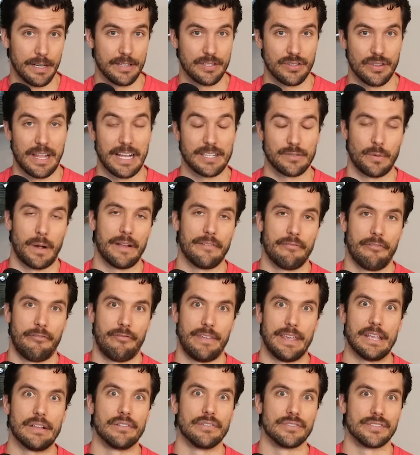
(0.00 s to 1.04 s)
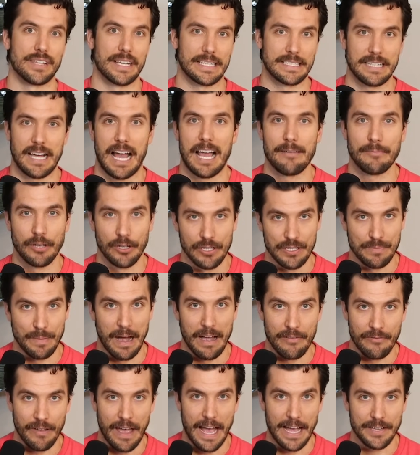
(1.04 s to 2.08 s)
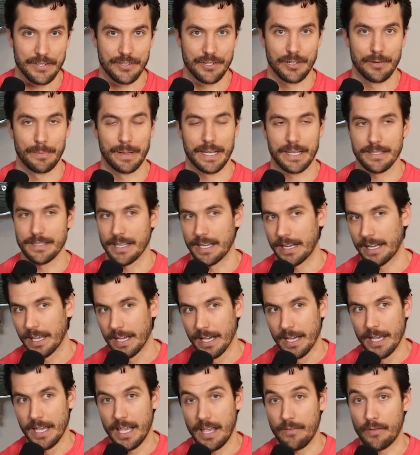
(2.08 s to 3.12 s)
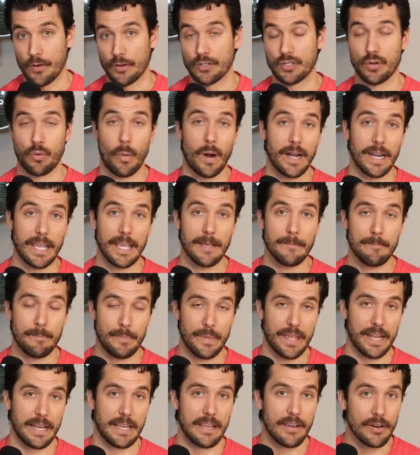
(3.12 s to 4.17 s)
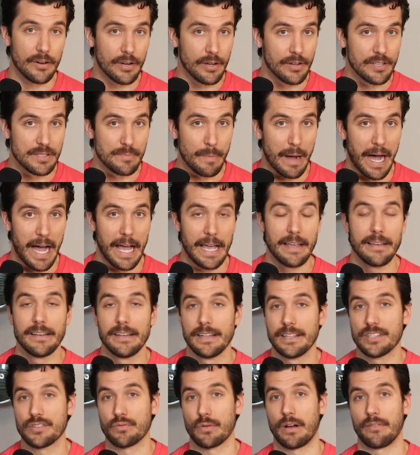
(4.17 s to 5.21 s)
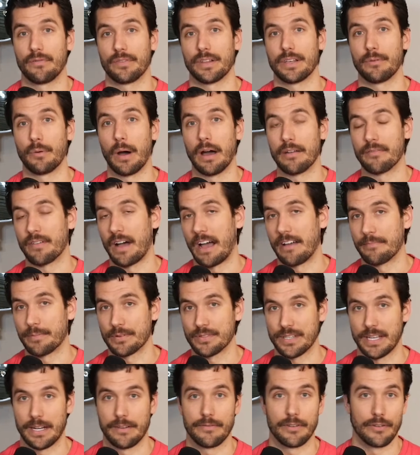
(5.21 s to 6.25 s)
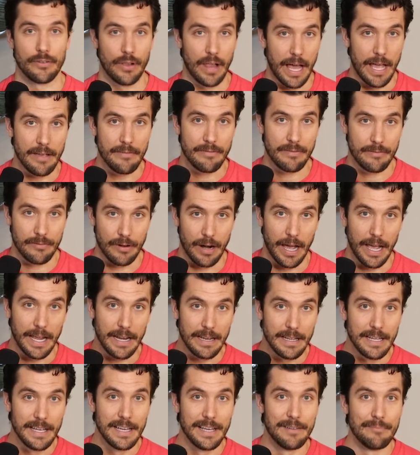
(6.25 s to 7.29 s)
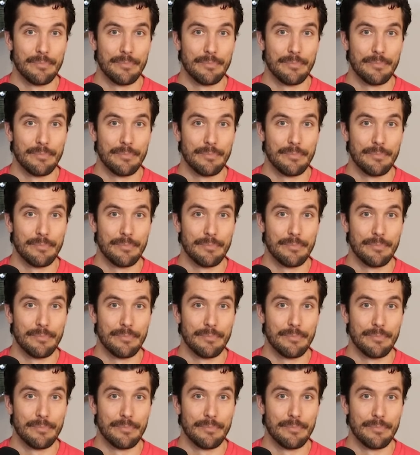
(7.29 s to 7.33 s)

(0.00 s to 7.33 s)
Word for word: And so that's why it feels like time goes by faster, because like if you're 20 and a year goes by, it's roughly what, 5% of your life, right?